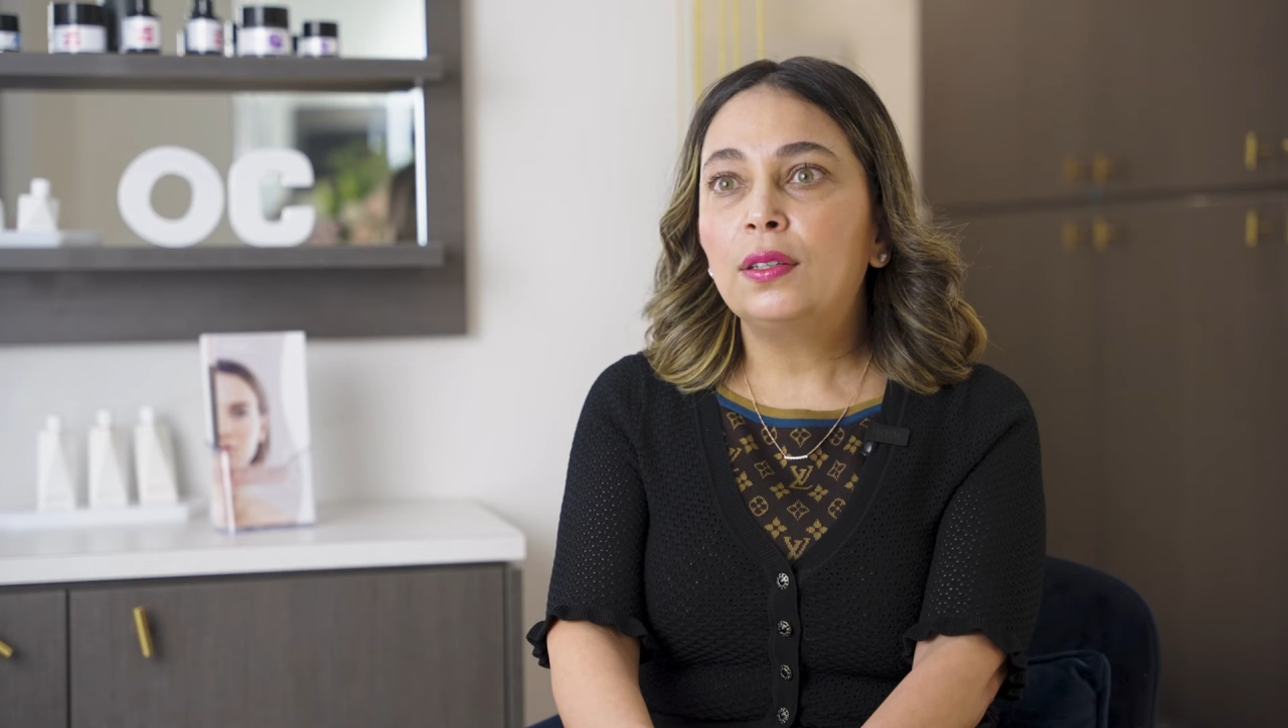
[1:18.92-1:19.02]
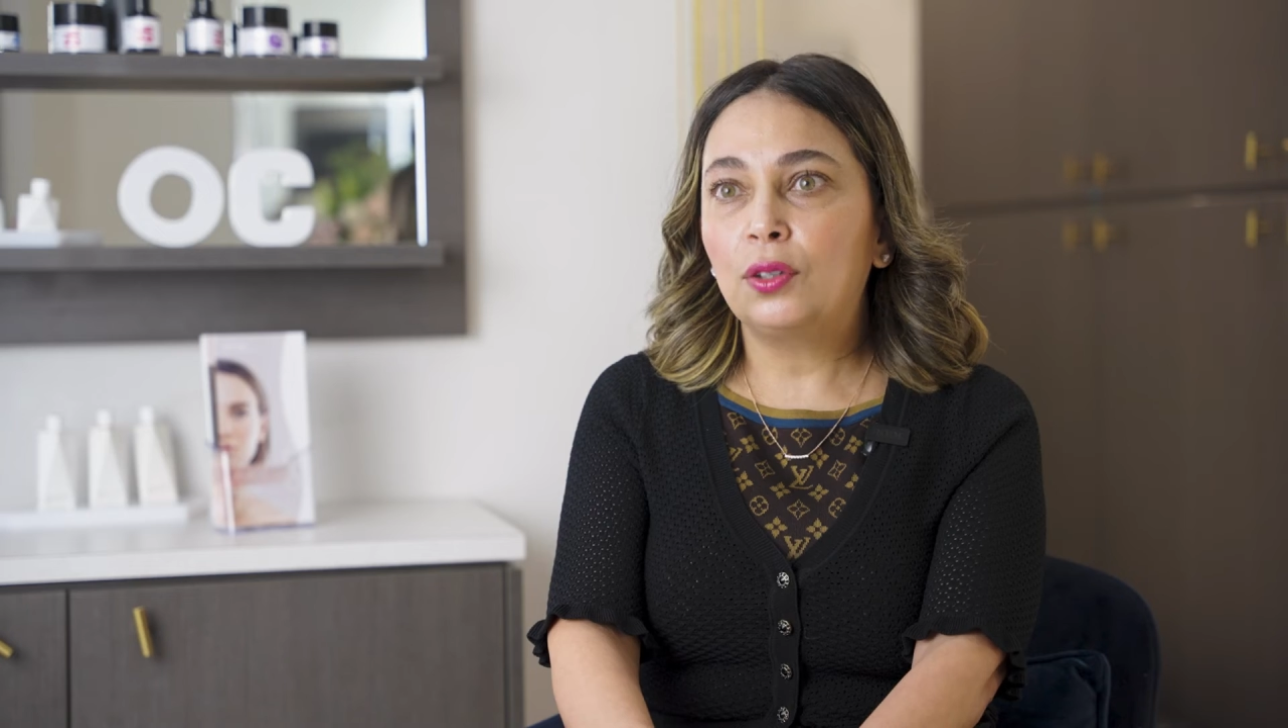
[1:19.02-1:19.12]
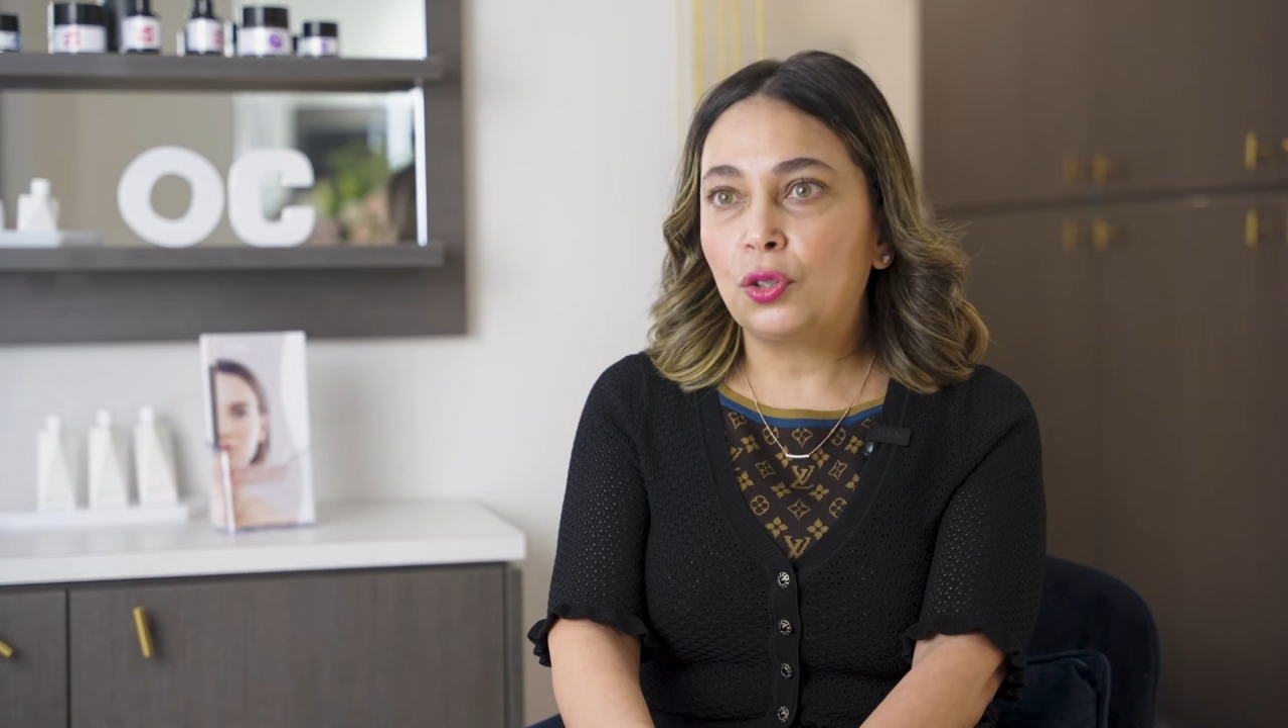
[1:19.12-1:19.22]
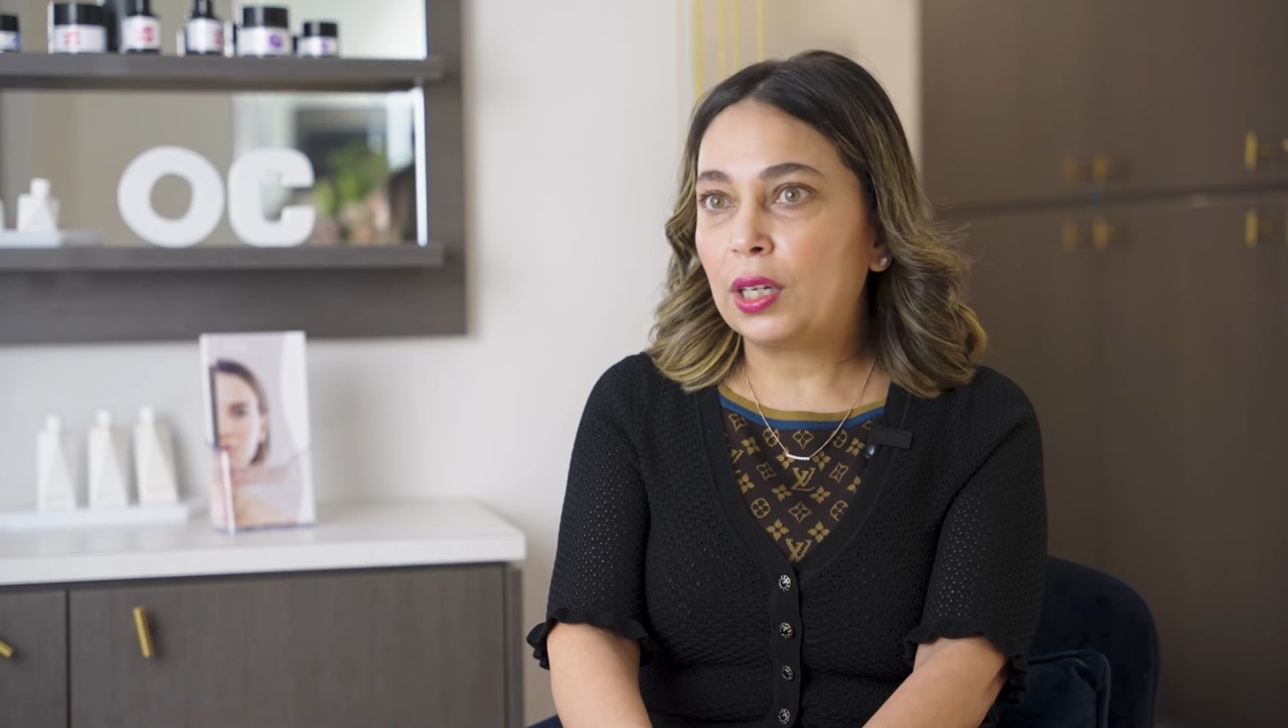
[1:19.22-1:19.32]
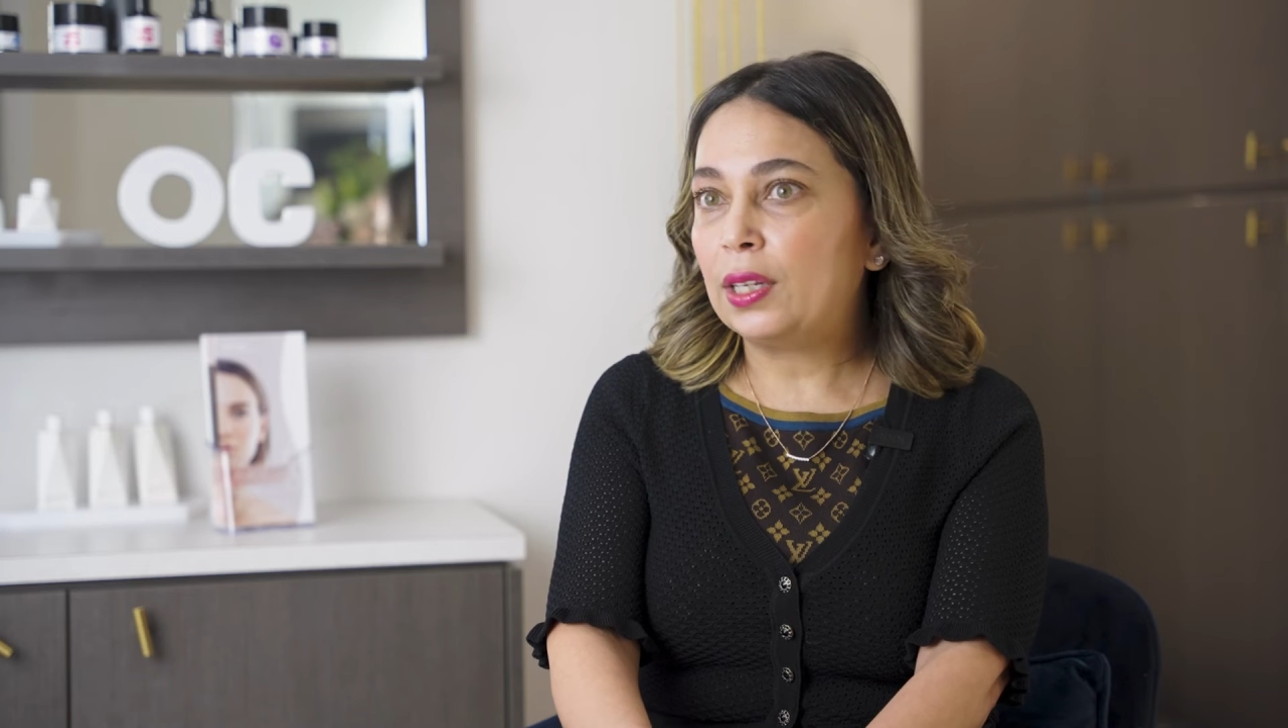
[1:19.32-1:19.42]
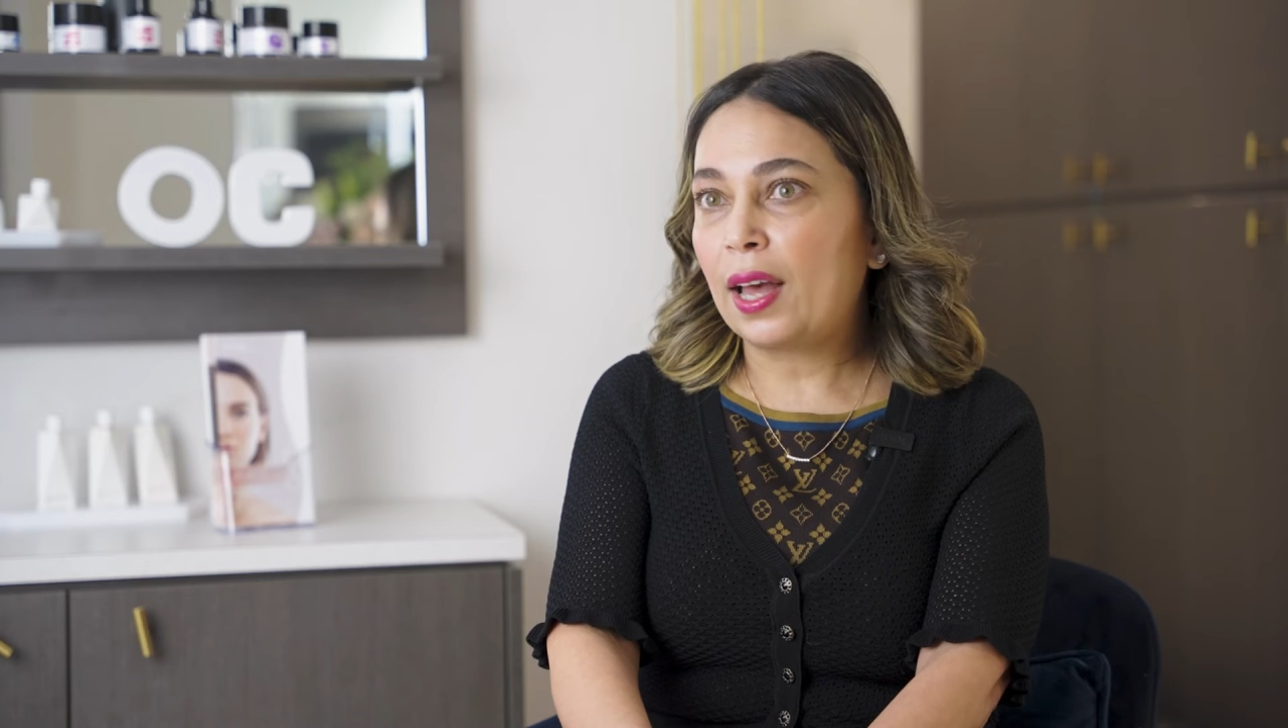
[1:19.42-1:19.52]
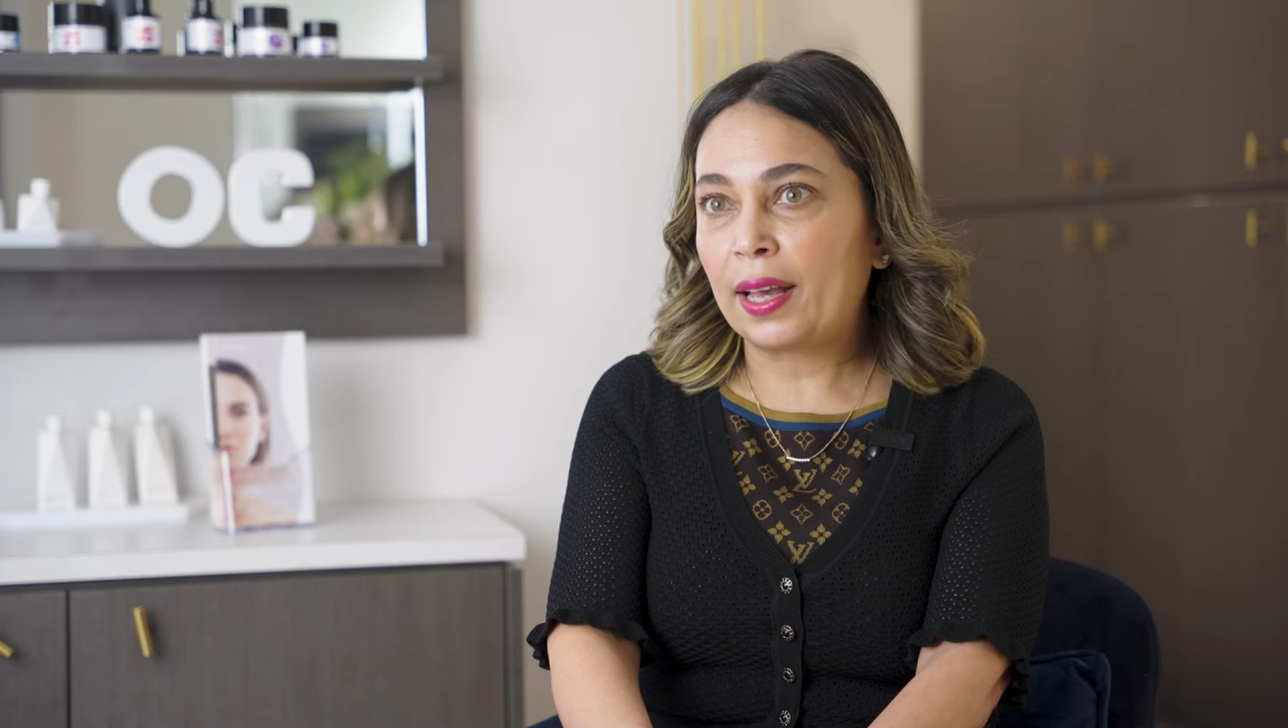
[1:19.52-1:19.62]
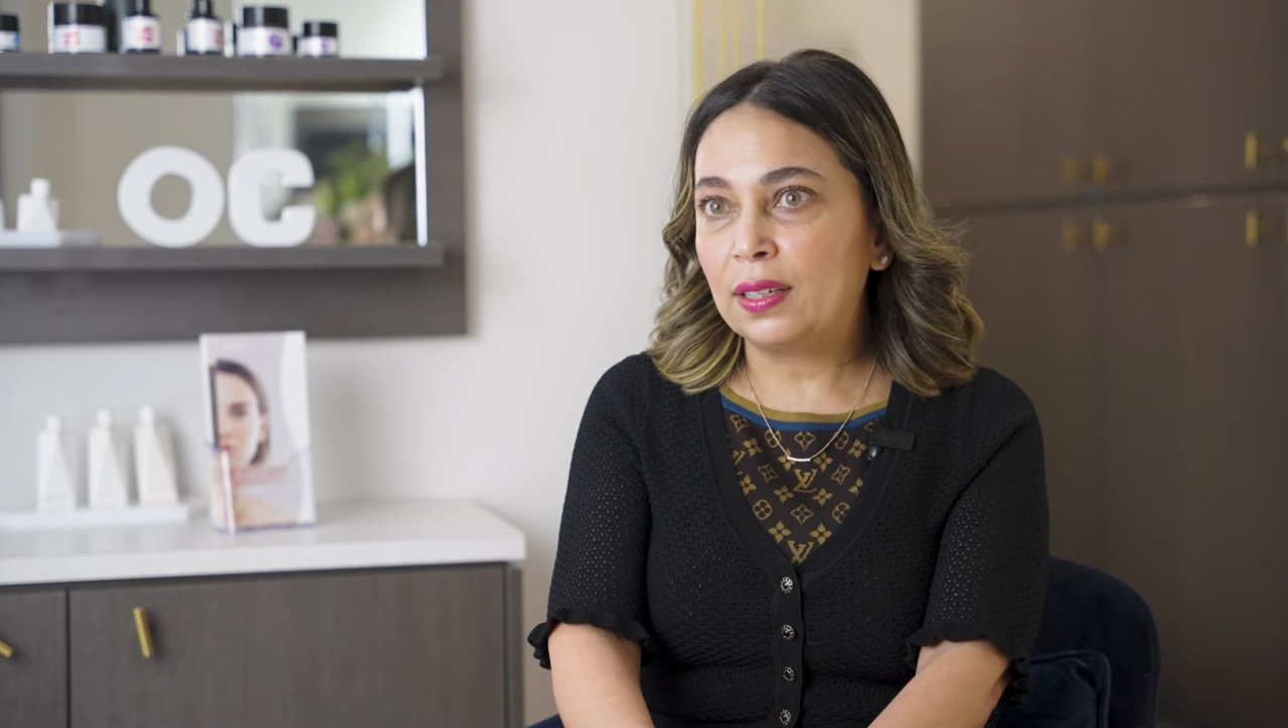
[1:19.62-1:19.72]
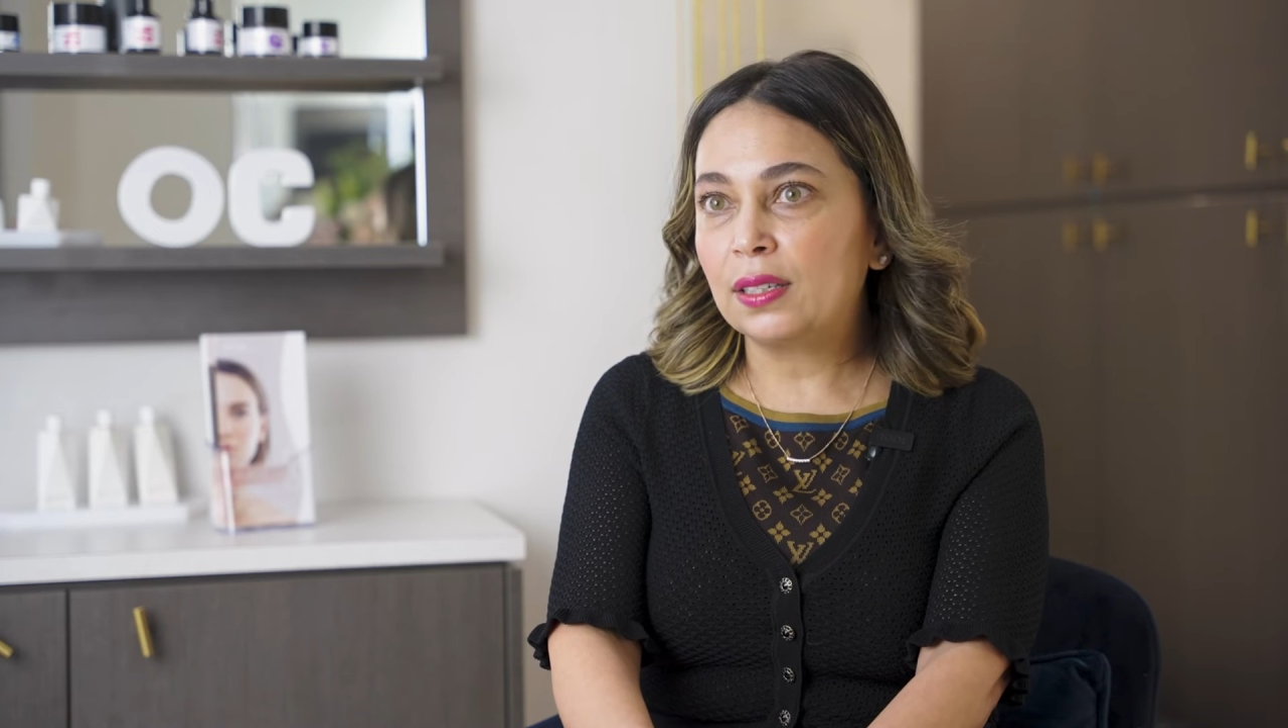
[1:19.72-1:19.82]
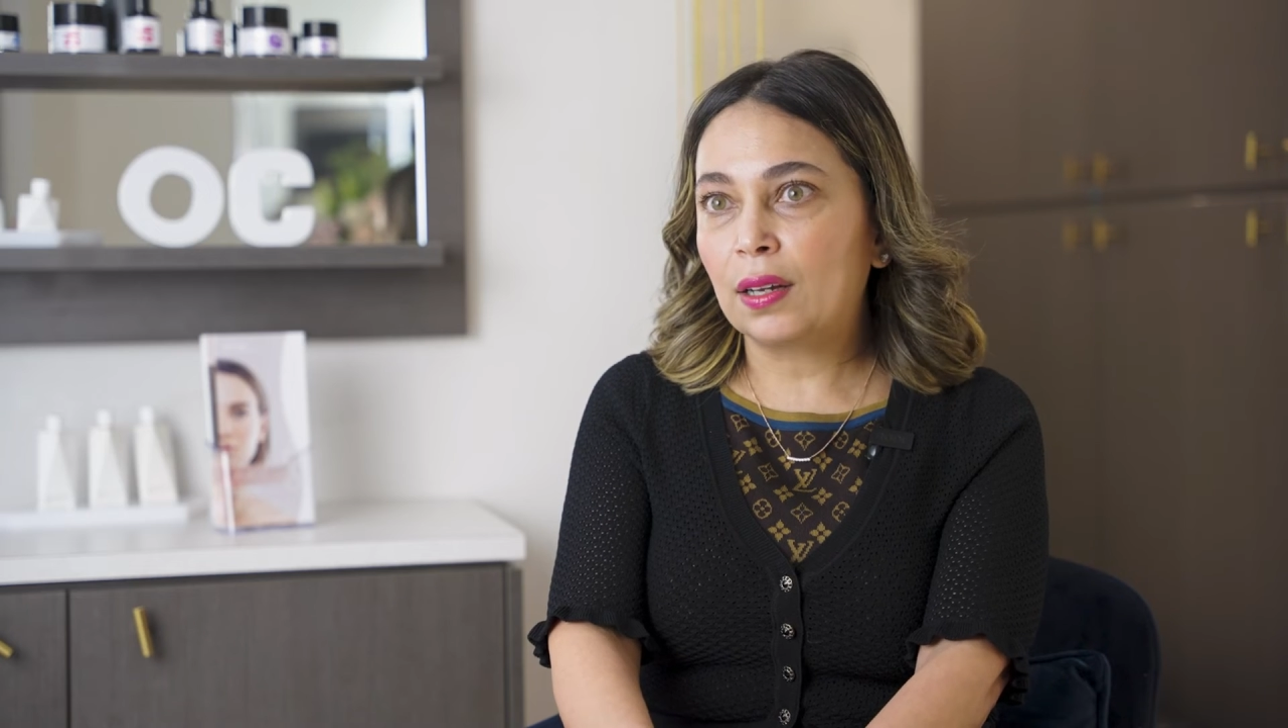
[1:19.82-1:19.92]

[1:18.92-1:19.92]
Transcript: to treat acne